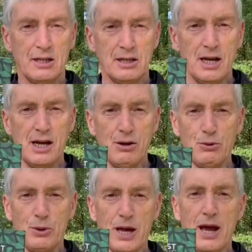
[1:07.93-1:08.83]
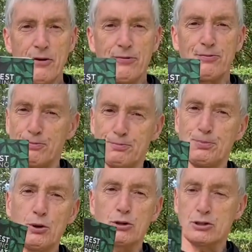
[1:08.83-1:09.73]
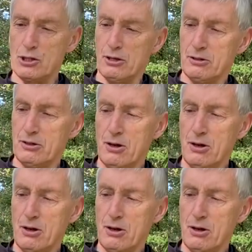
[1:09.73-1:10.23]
now we have books on